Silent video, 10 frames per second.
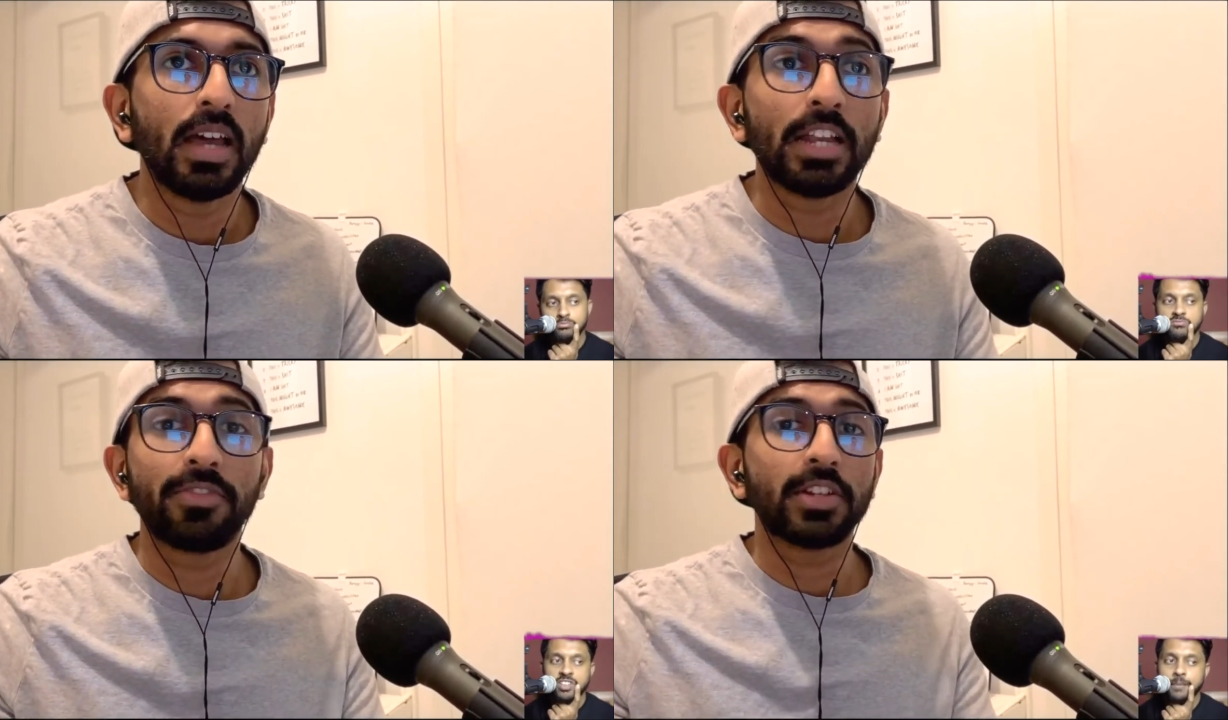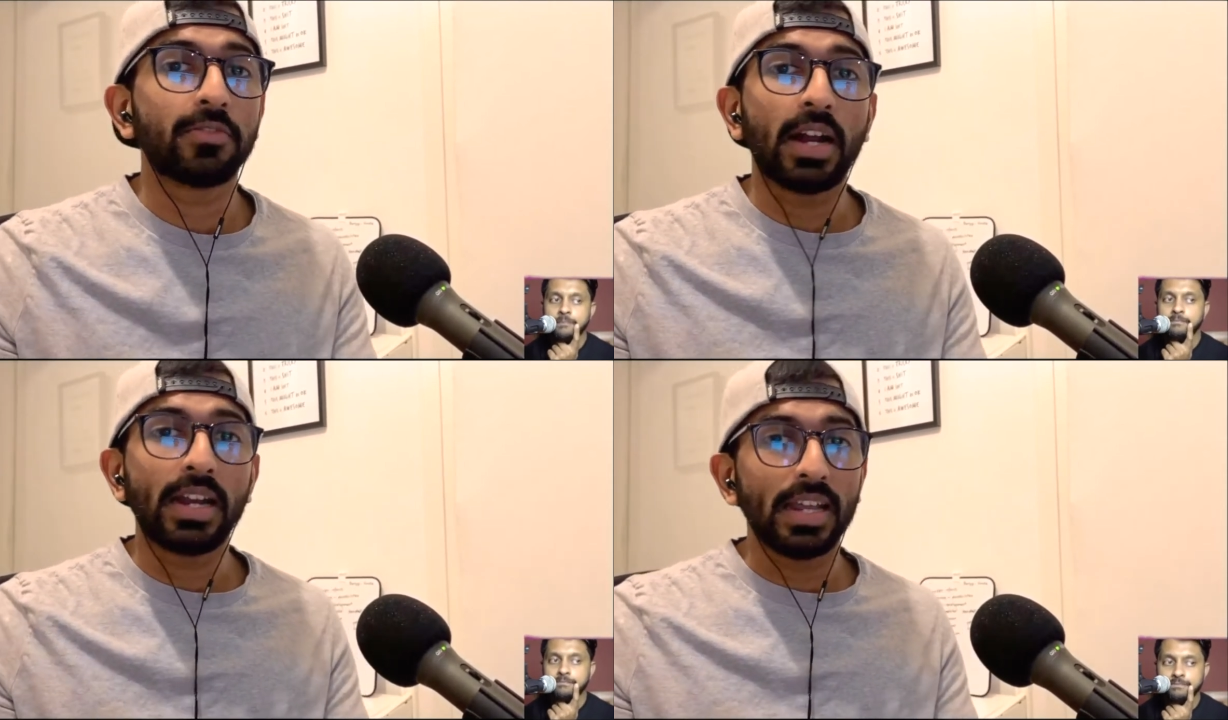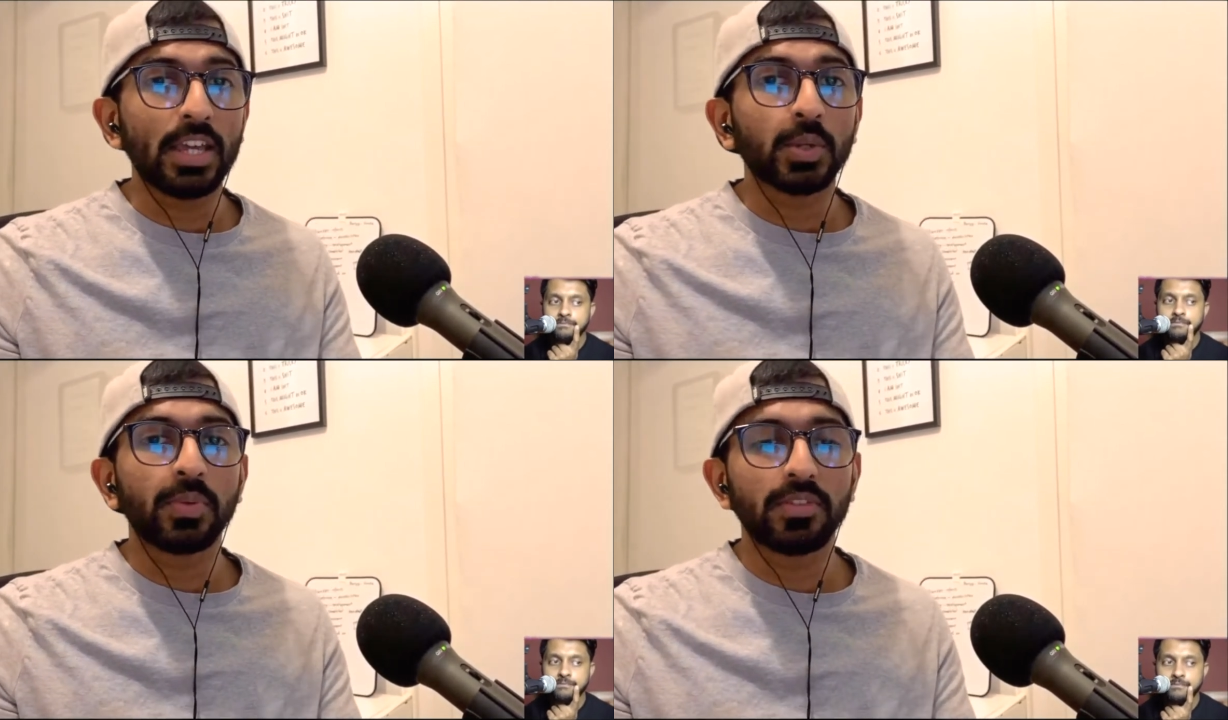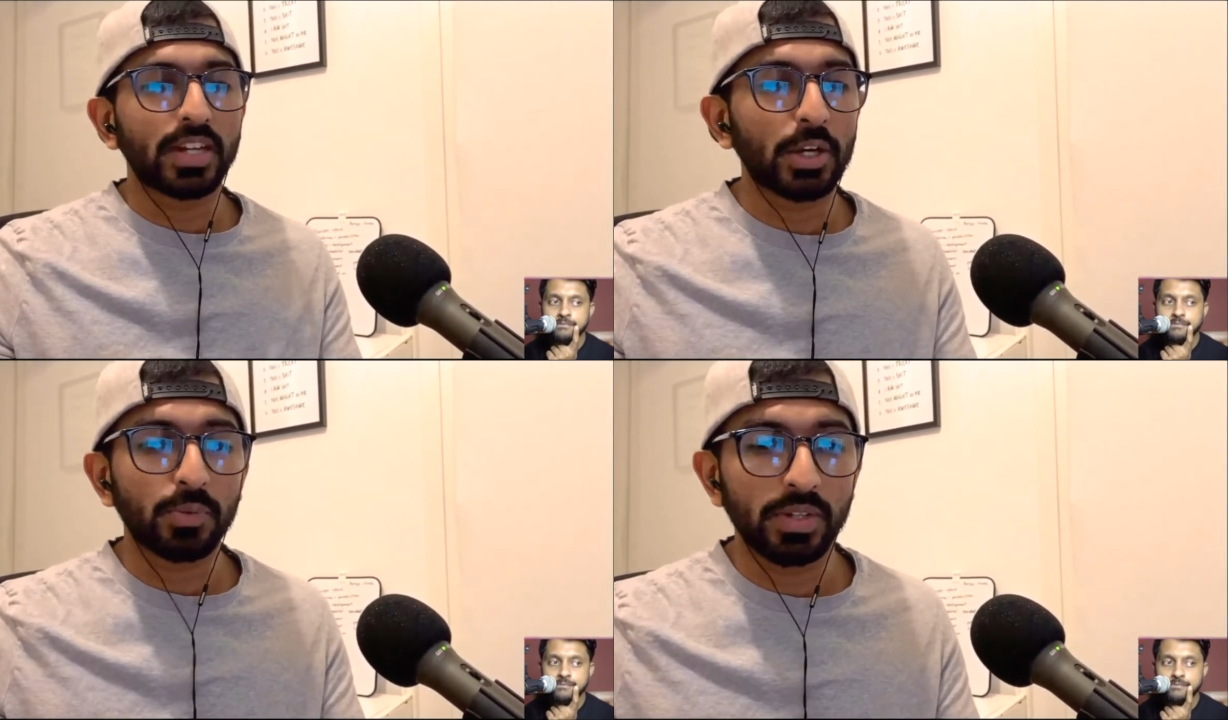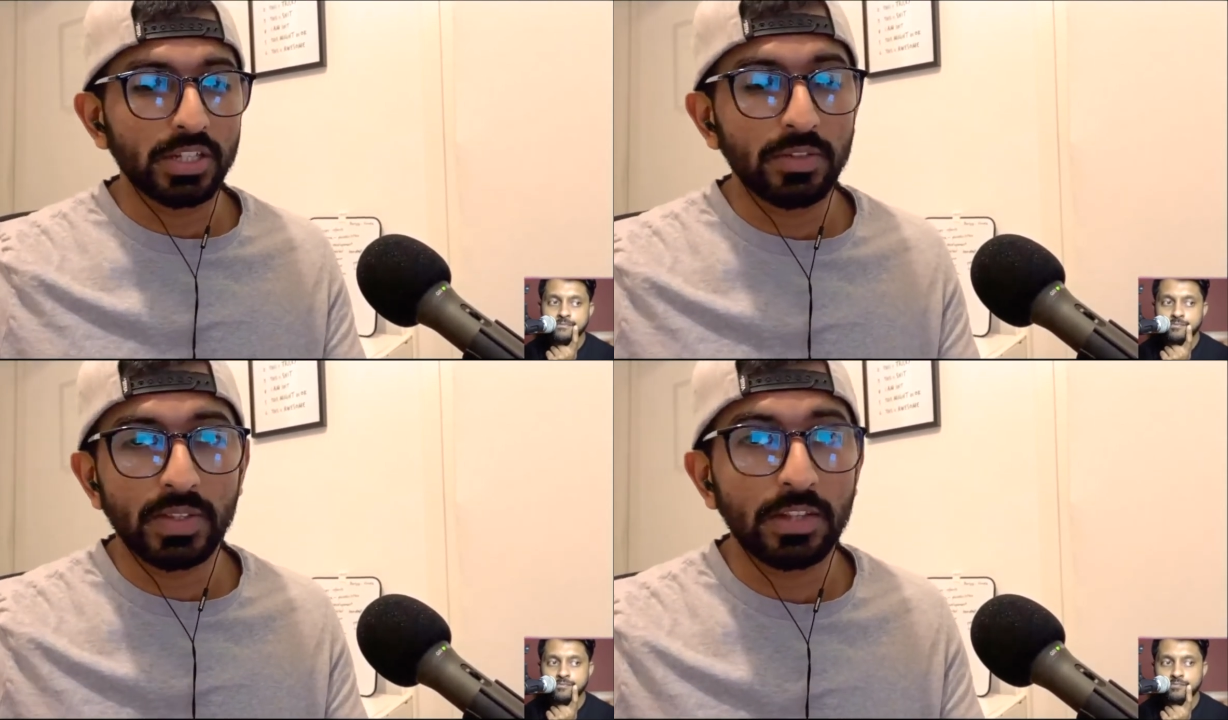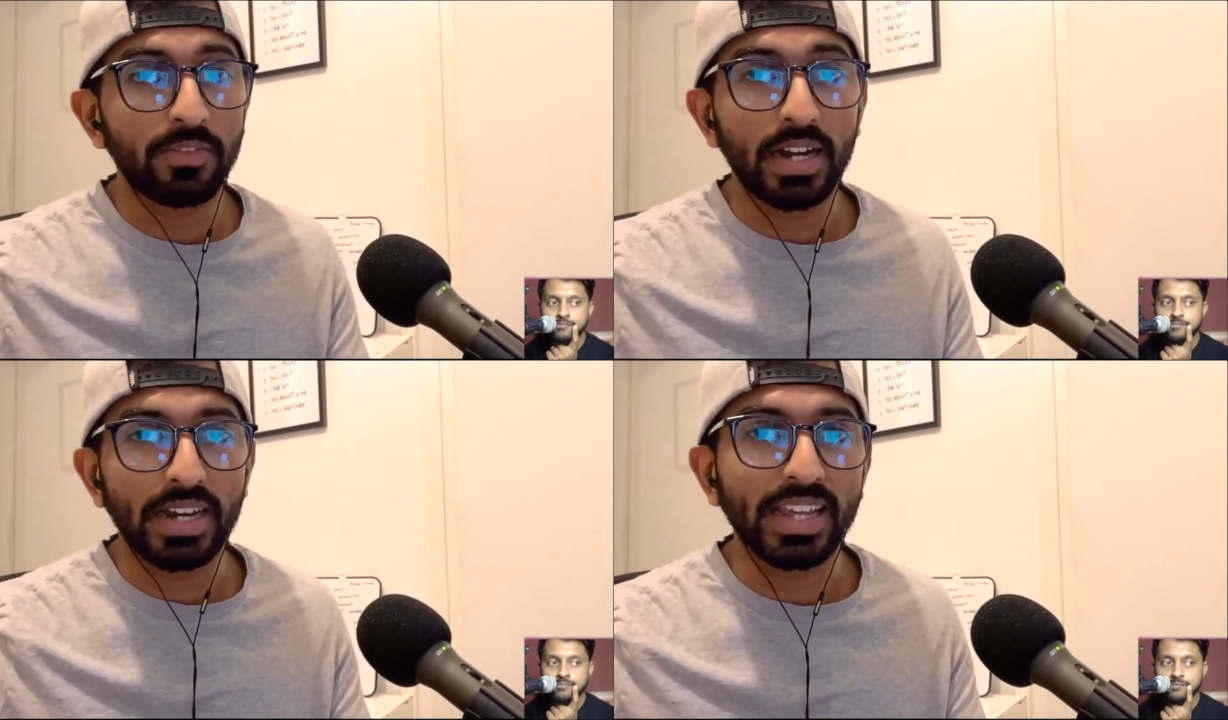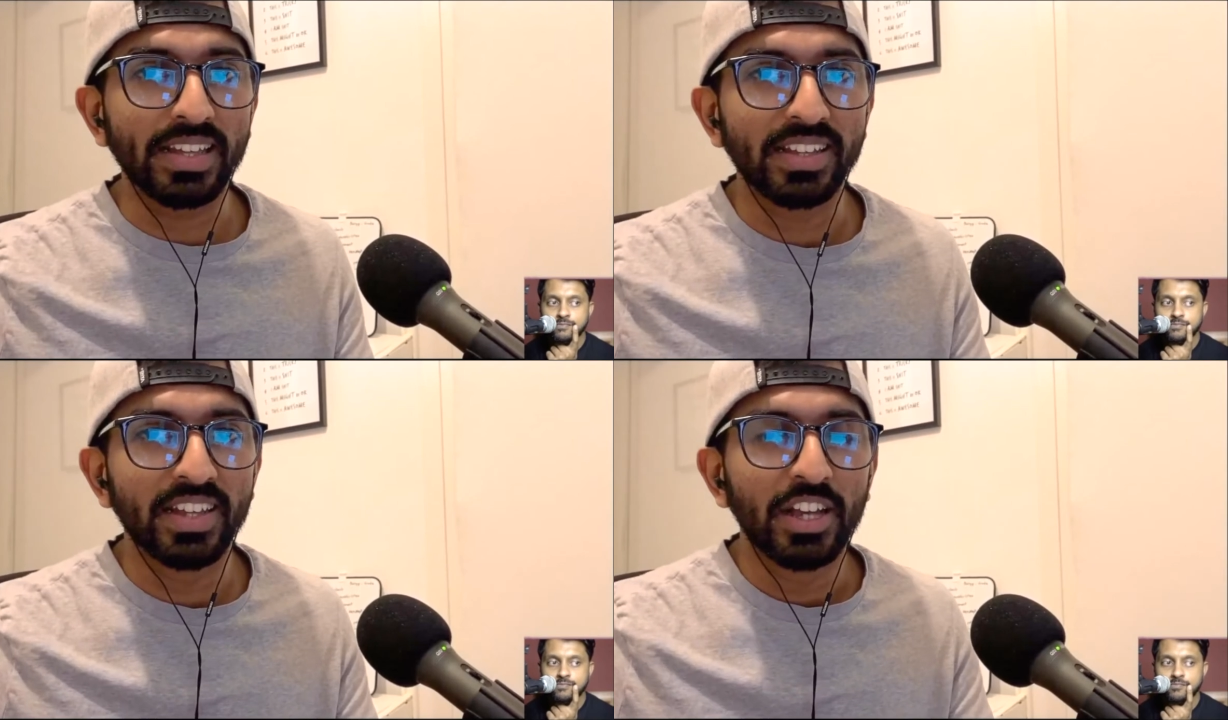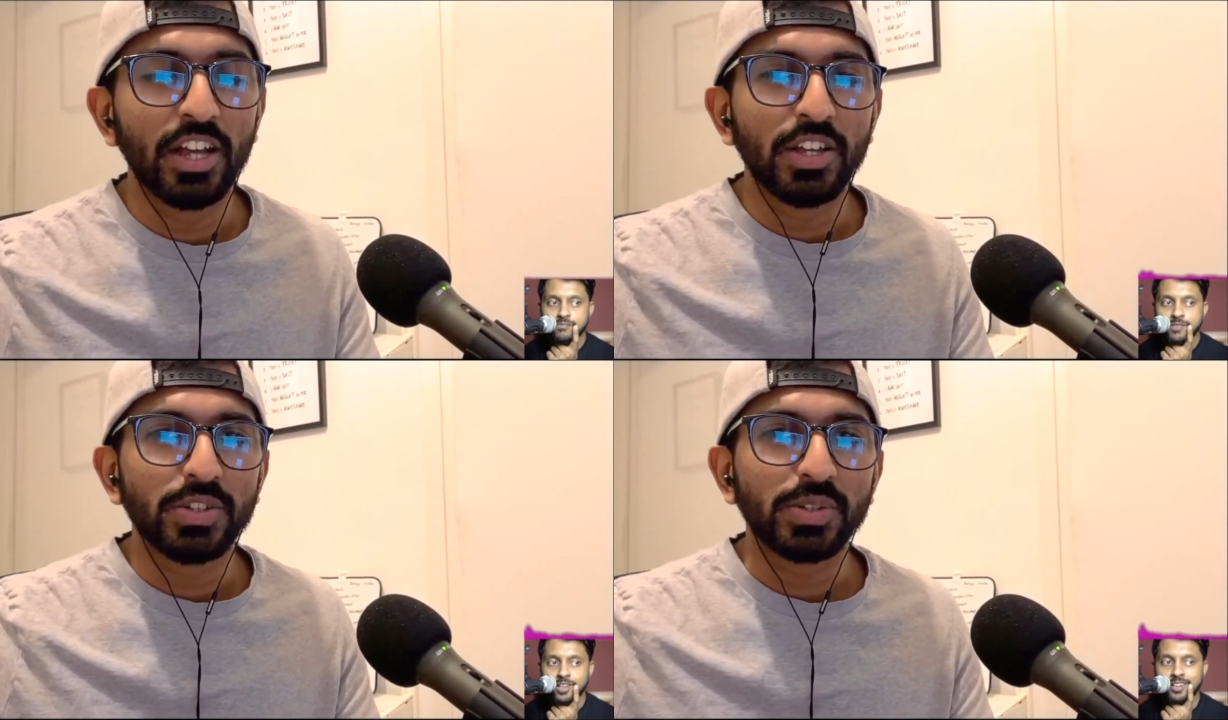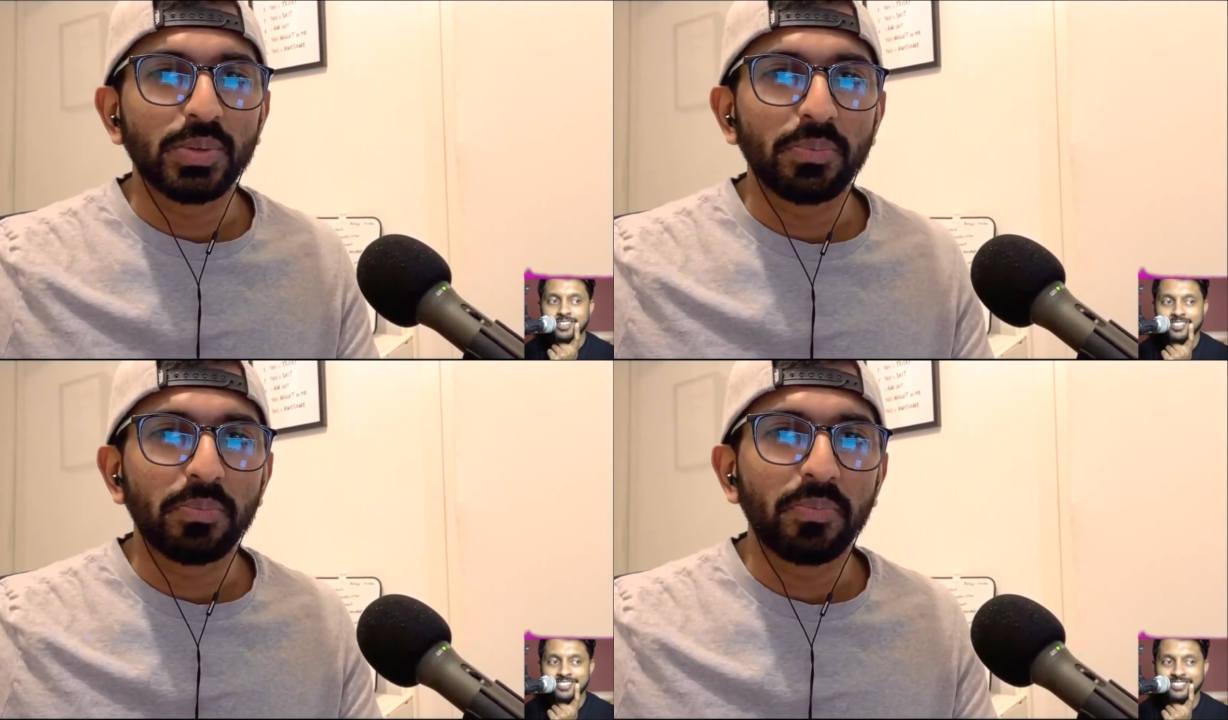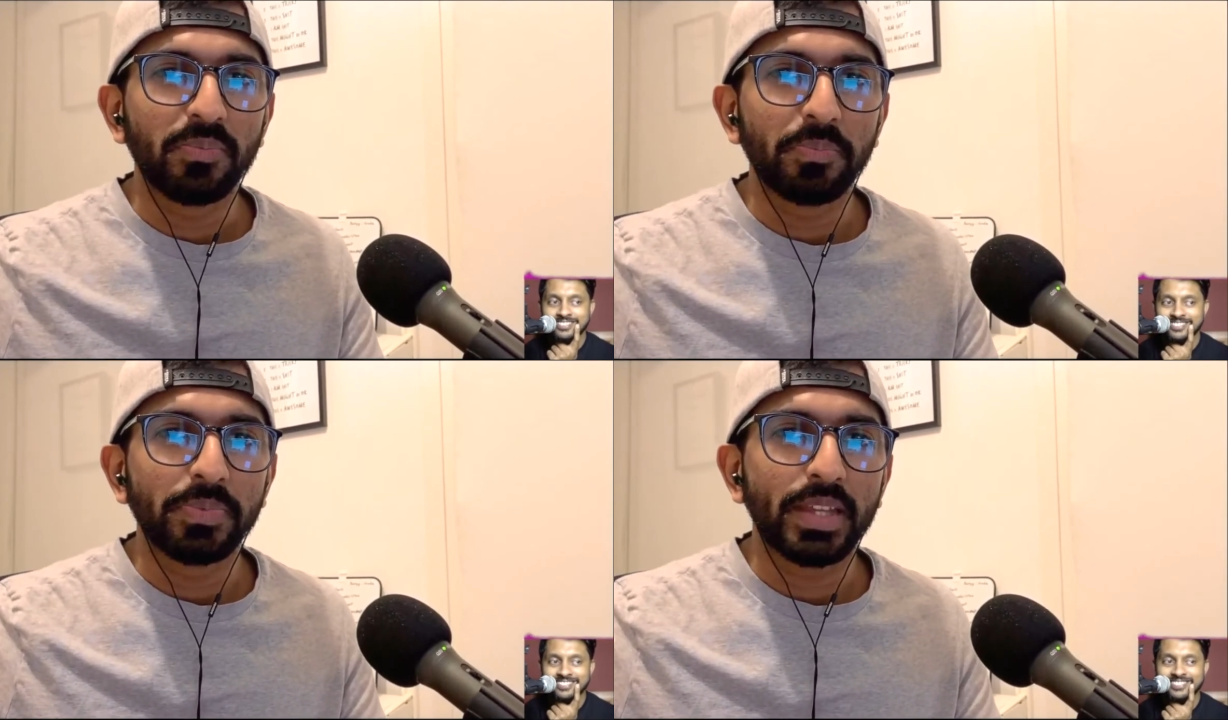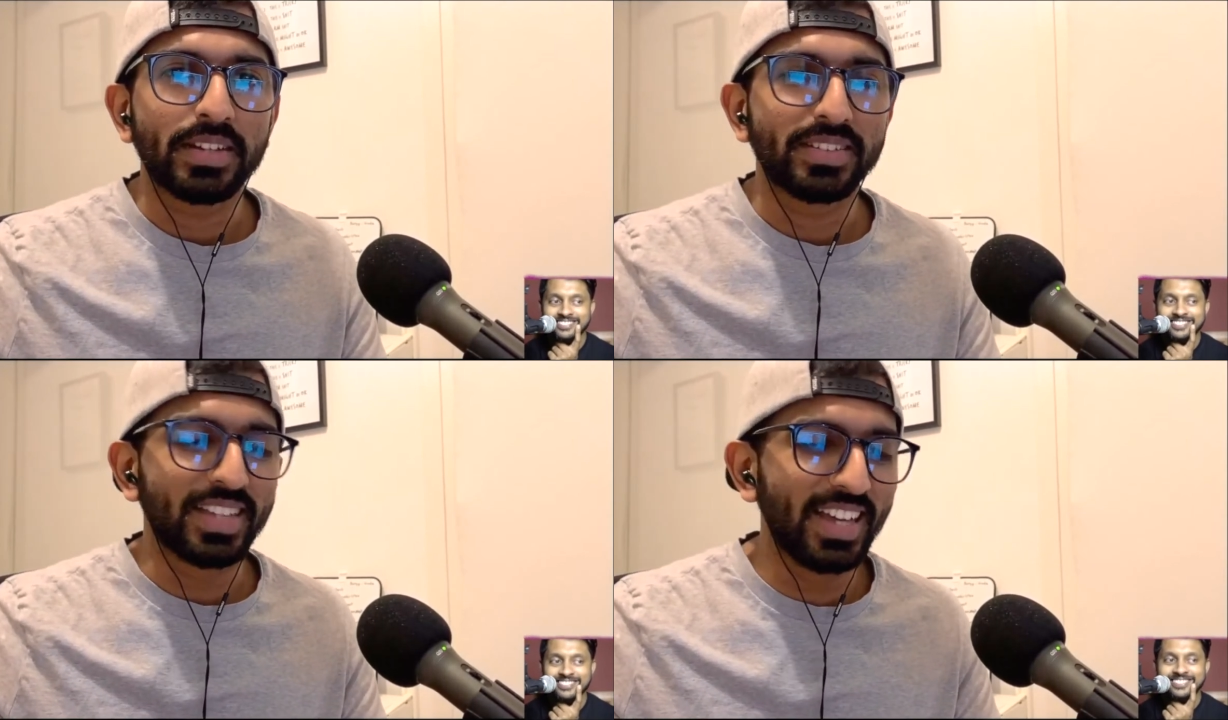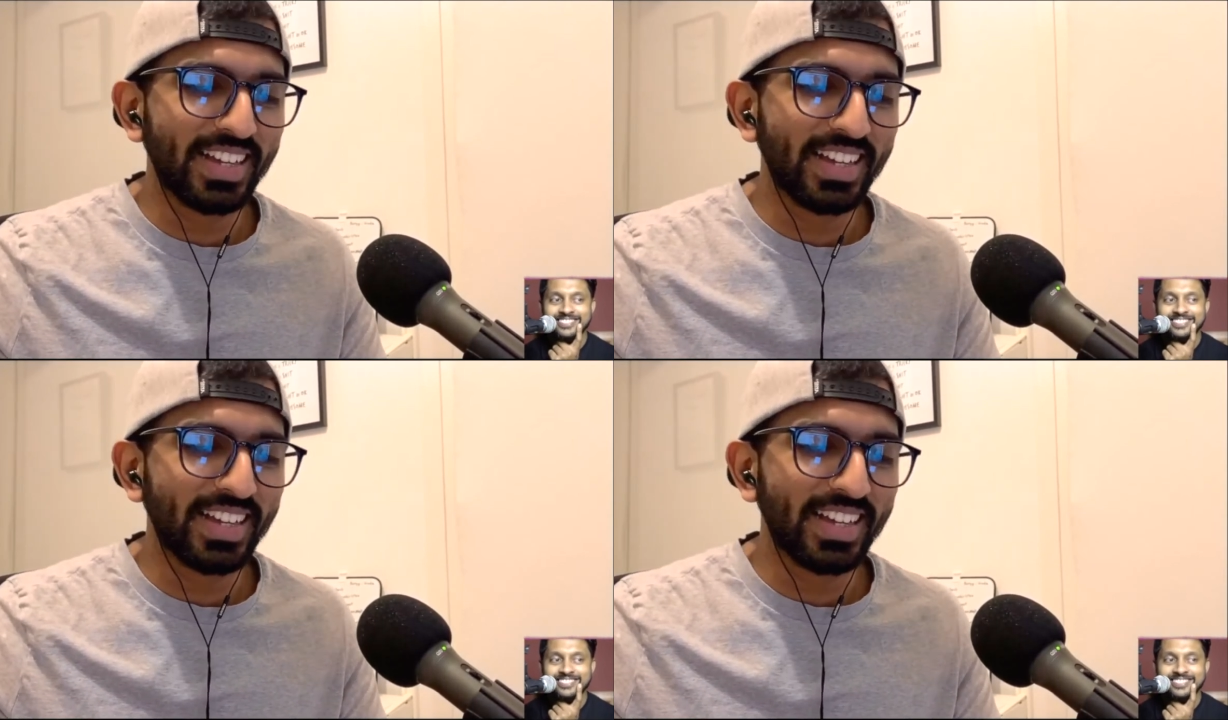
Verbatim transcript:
Speaker 1: And yeah. if it's one day, you will try to finish it within one day. Yeah. So that's